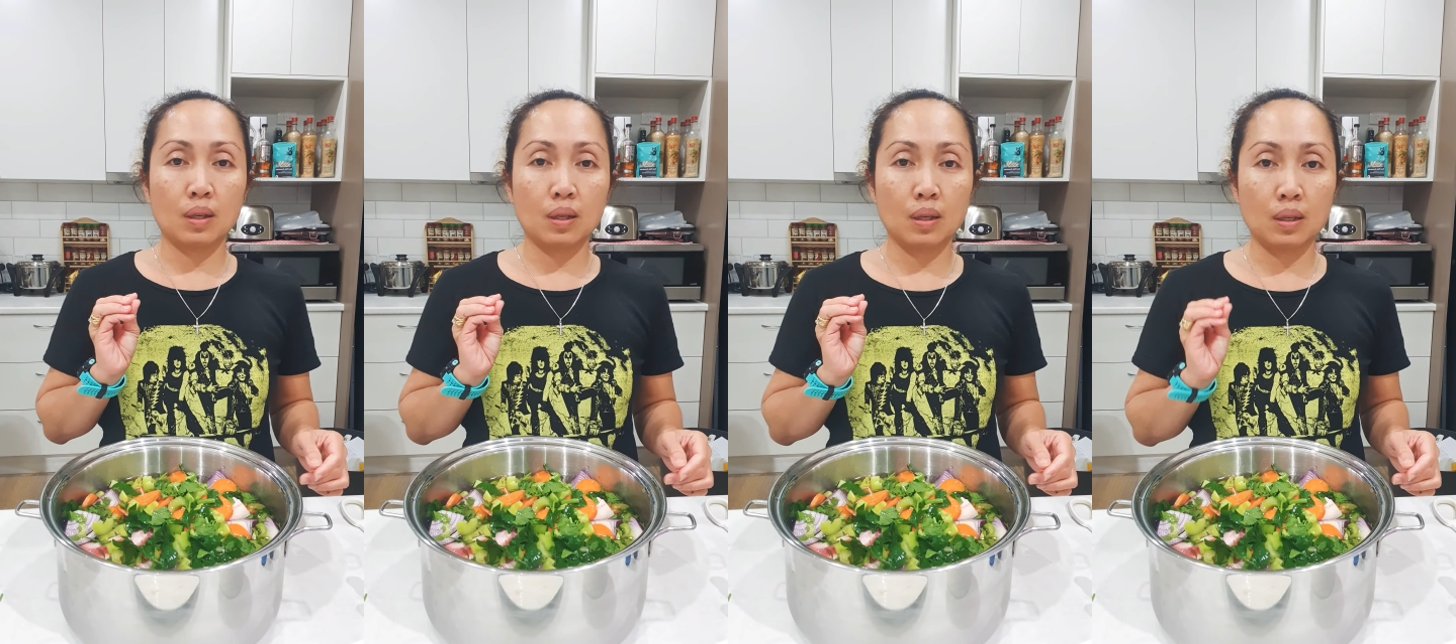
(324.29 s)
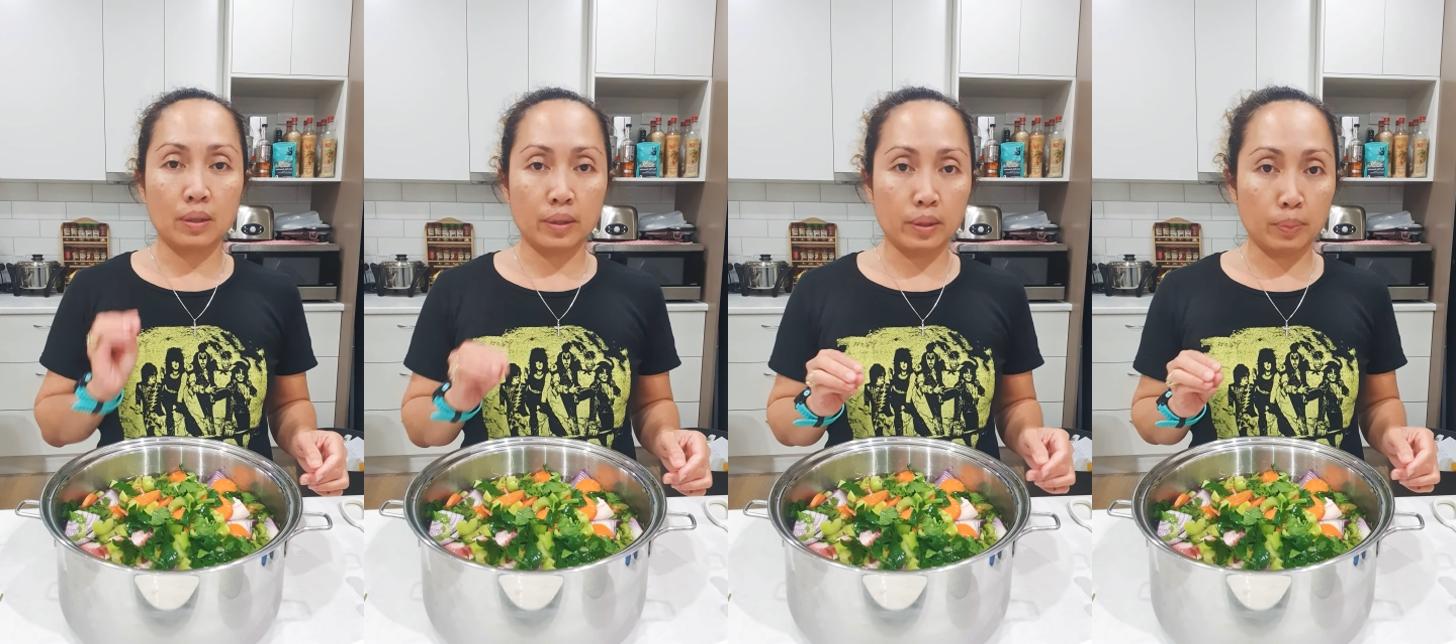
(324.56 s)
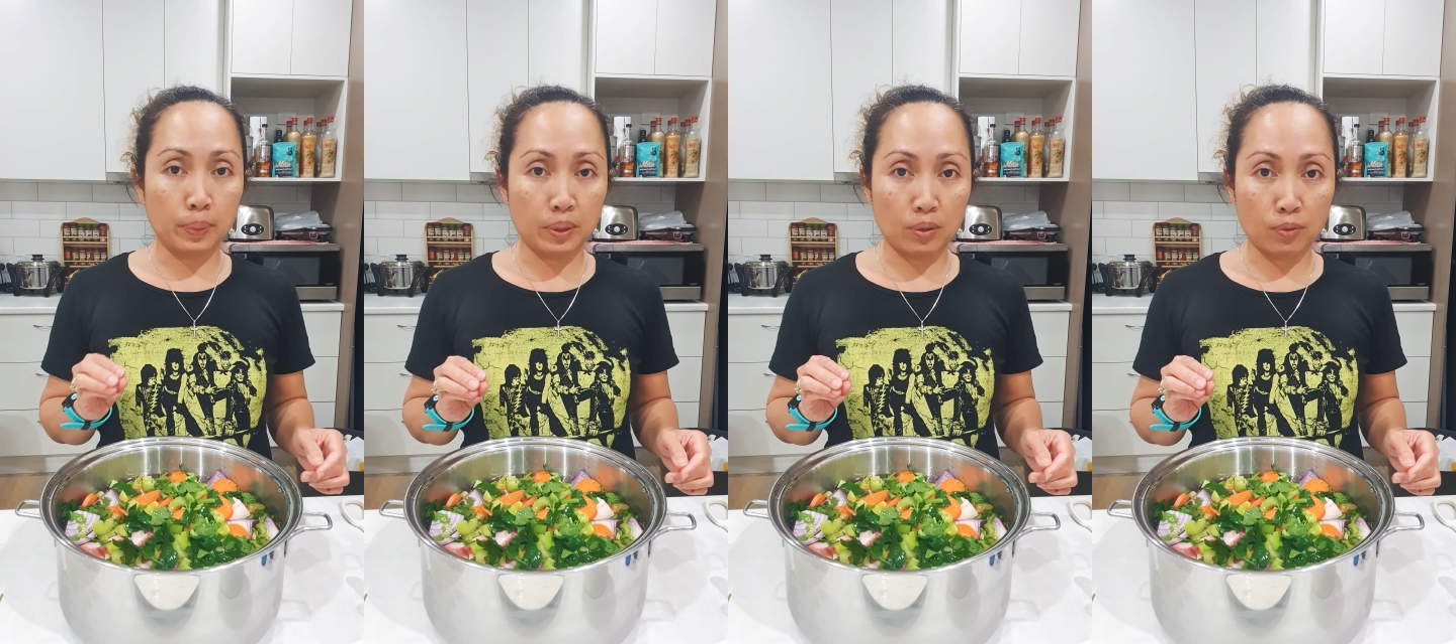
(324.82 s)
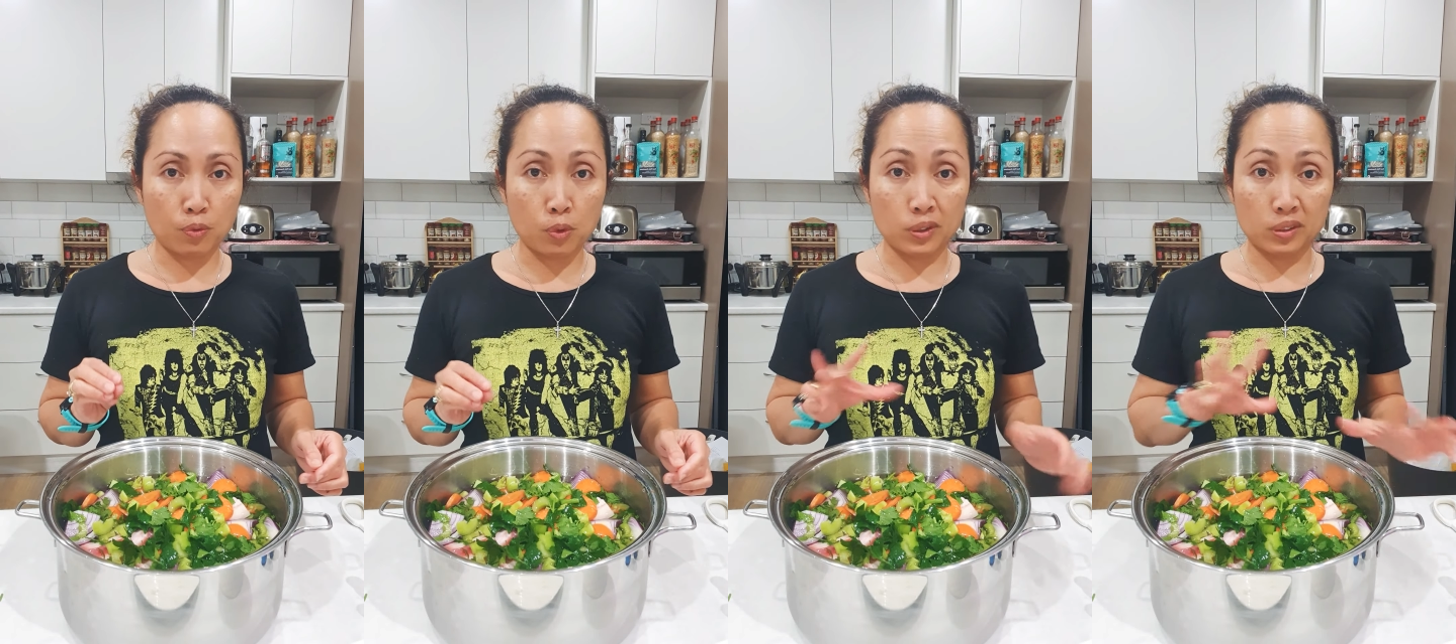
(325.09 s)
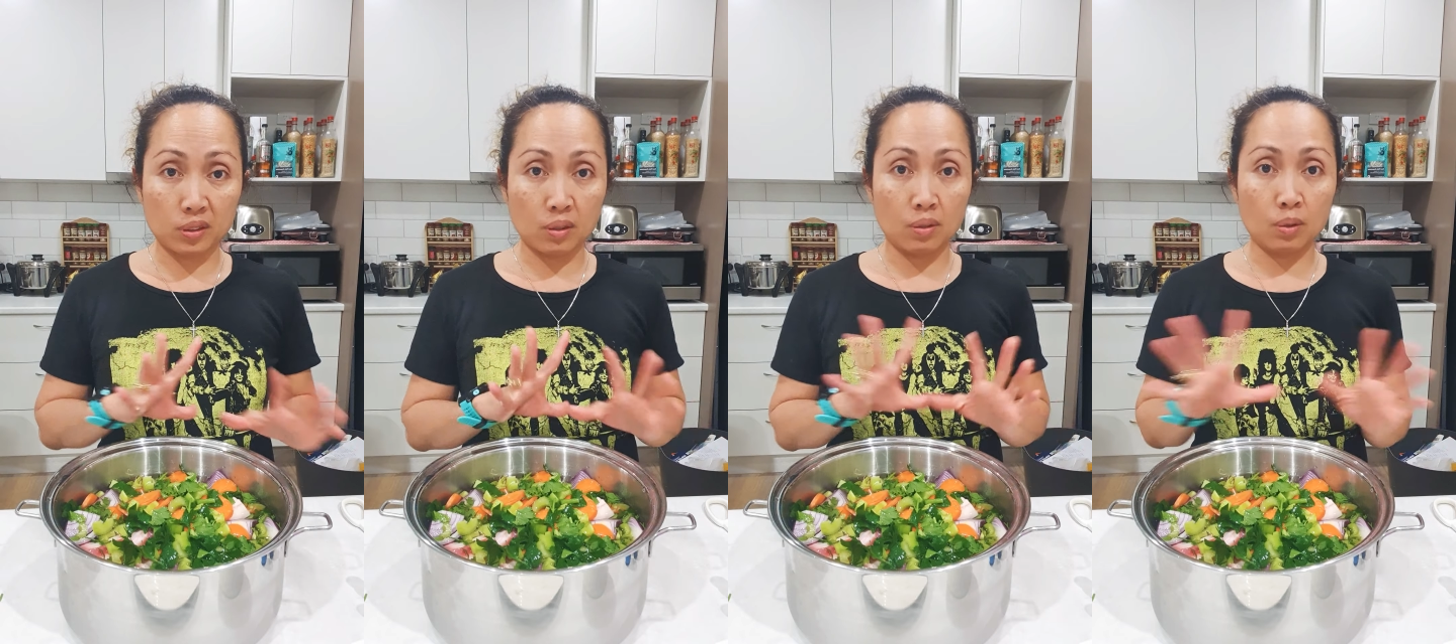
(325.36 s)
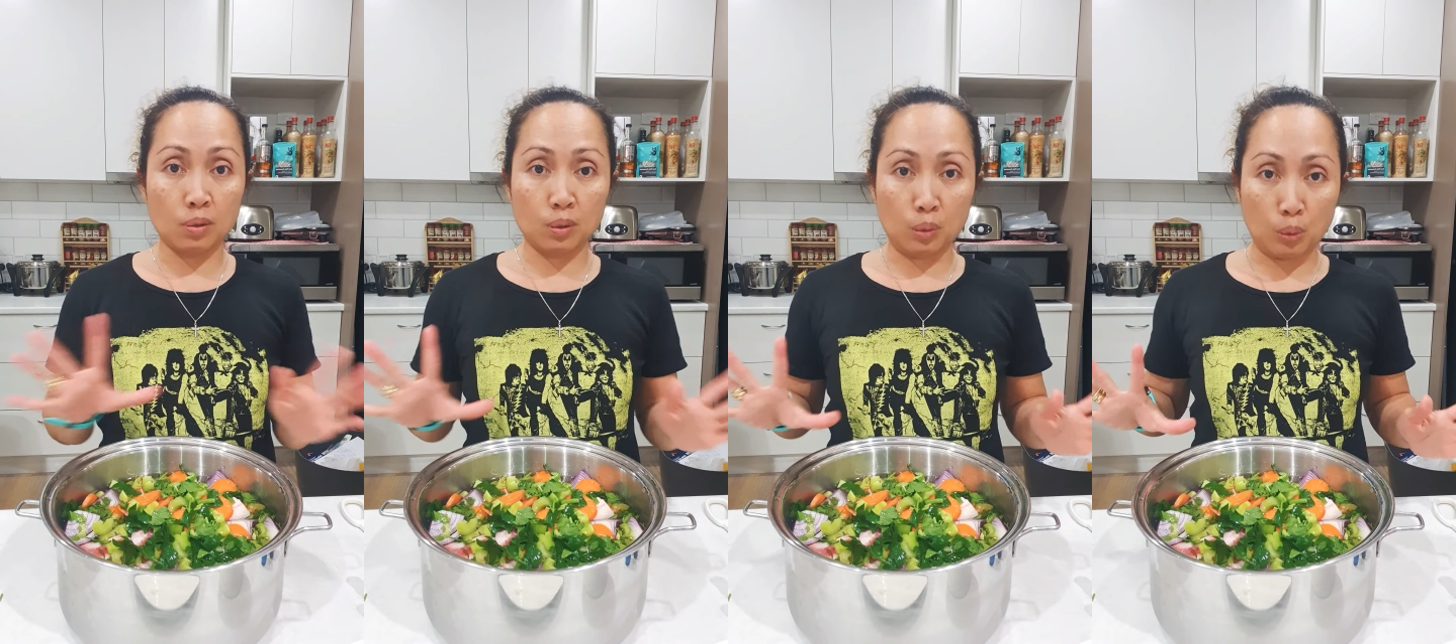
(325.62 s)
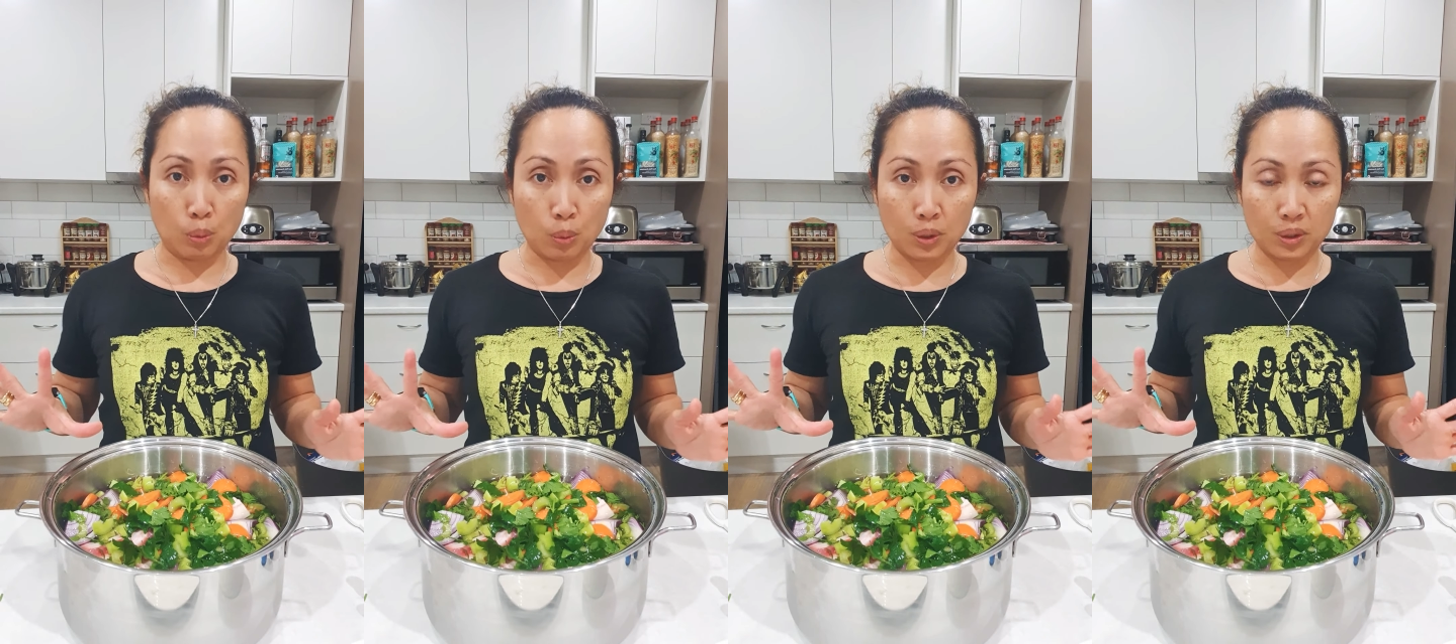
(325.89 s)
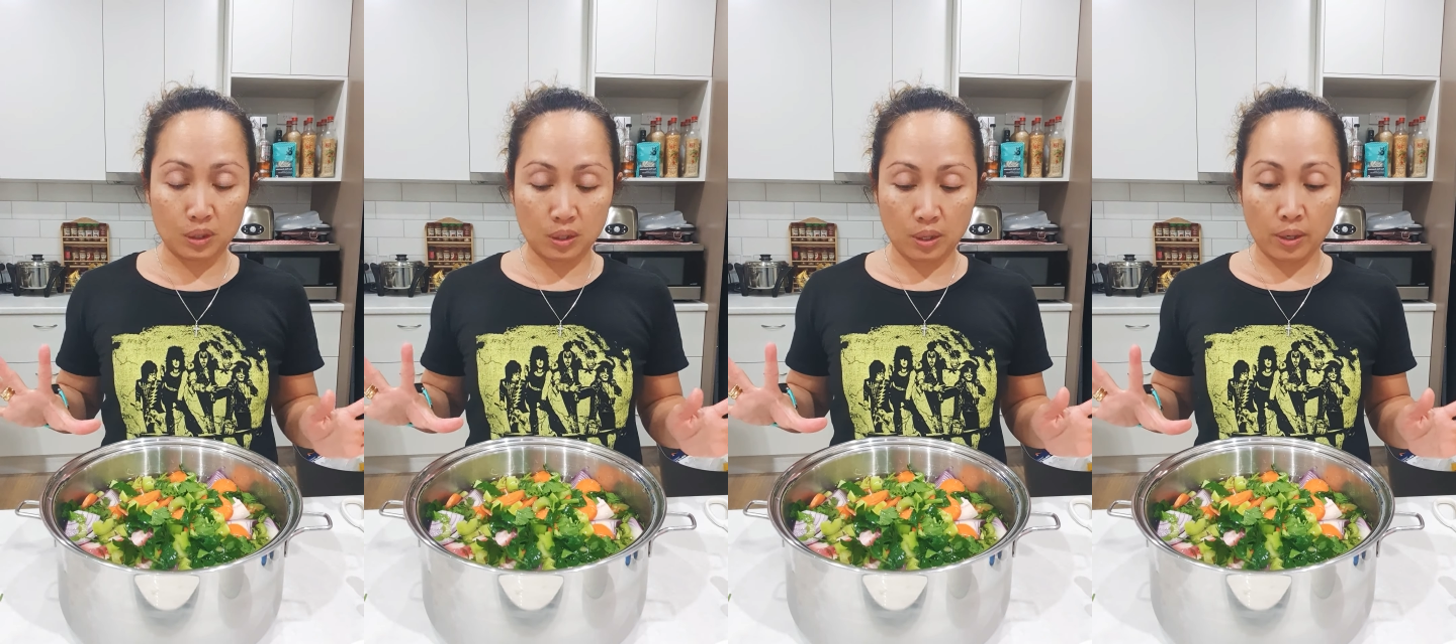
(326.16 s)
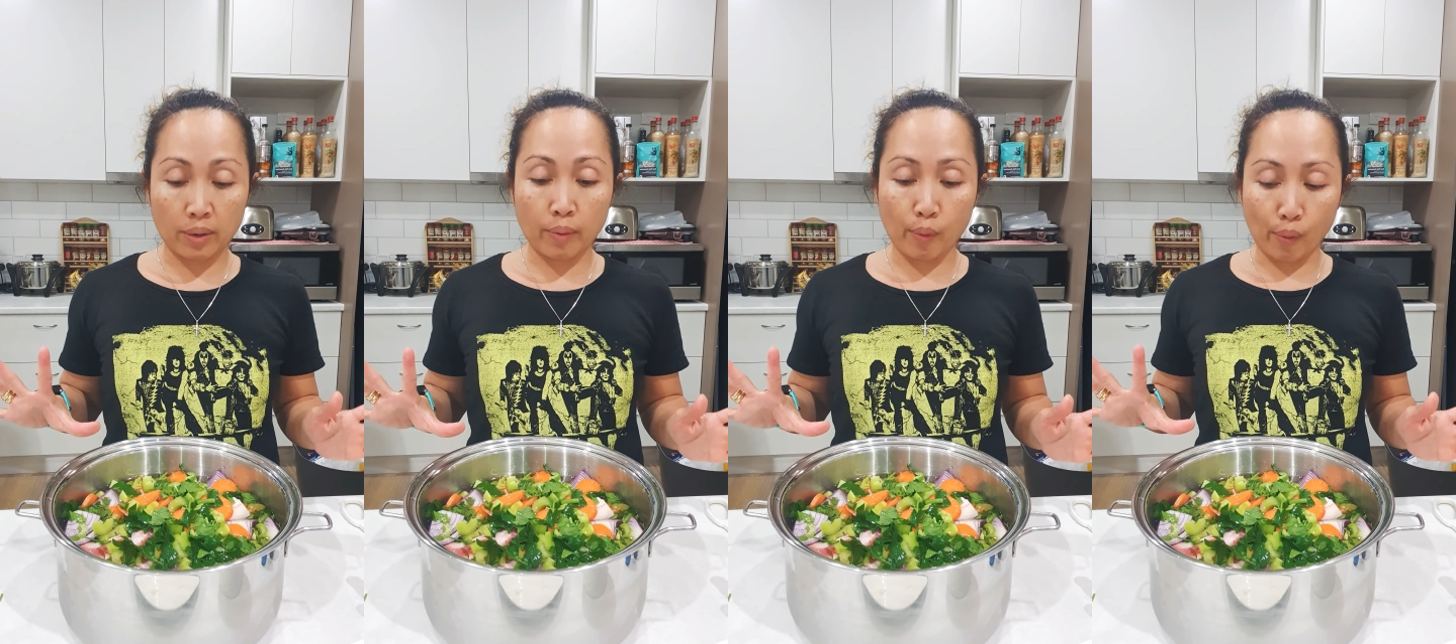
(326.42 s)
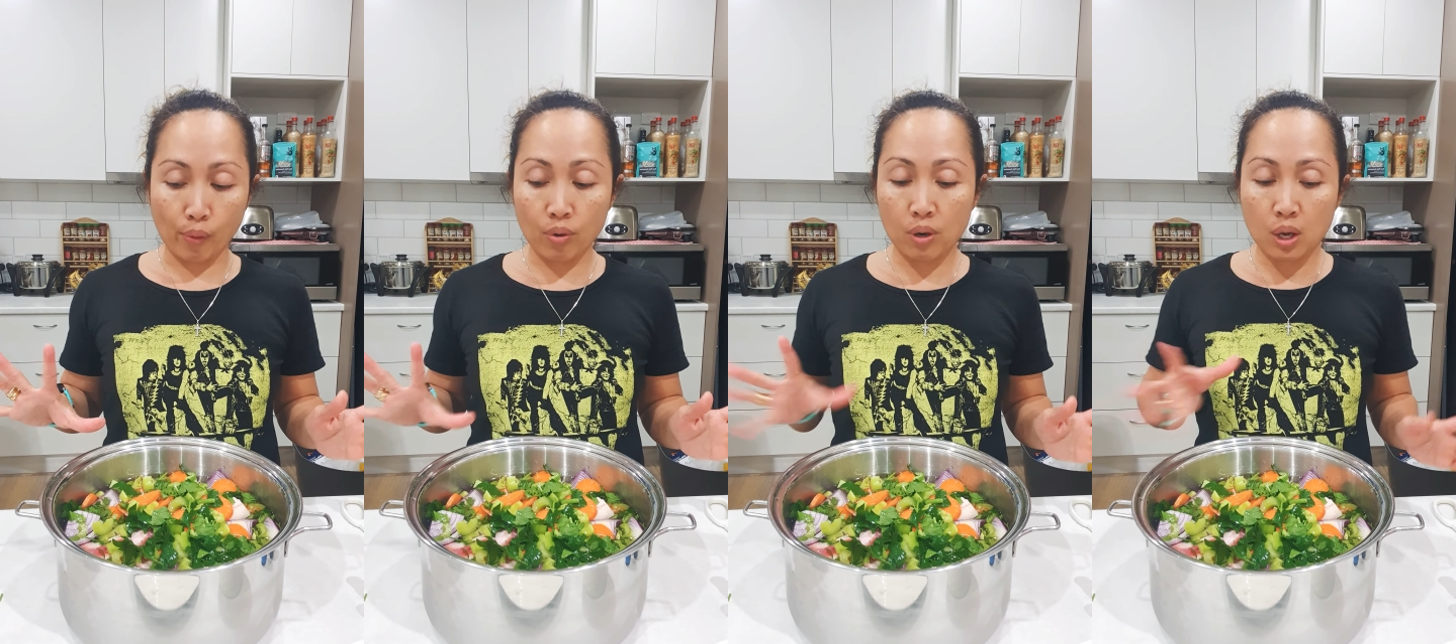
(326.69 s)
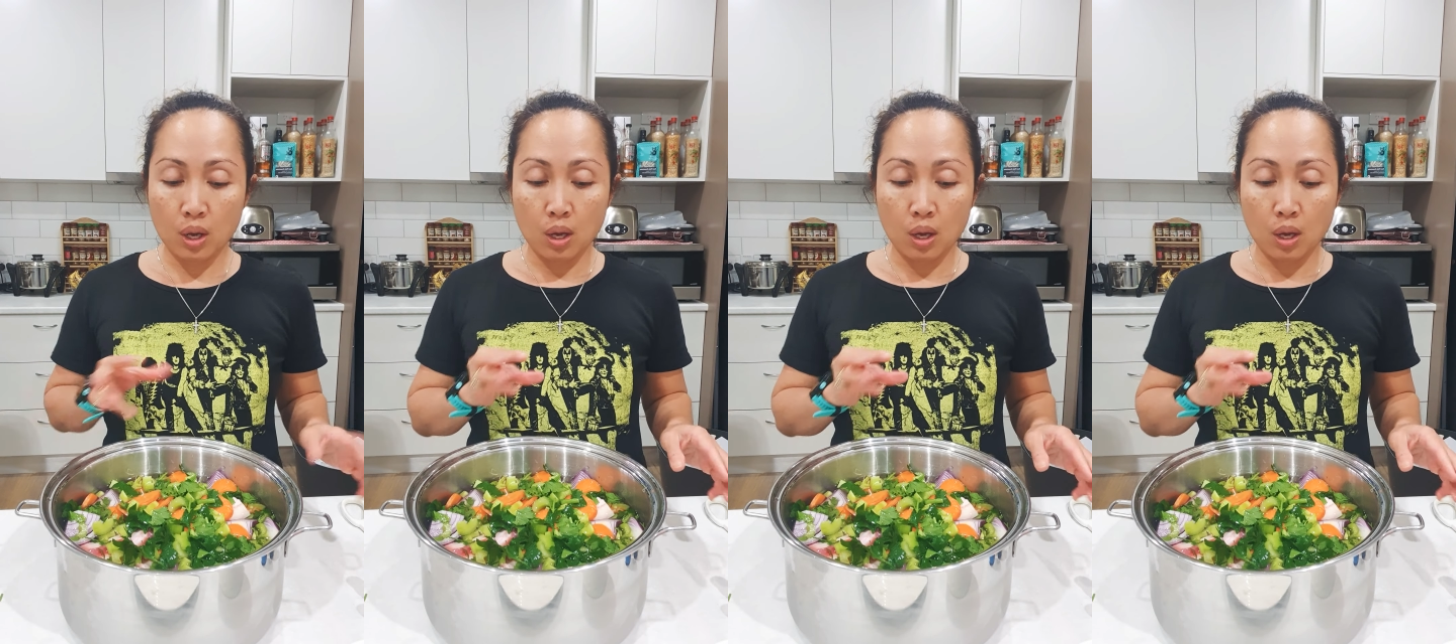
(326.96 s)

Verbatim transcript: a little bit of water or no water at all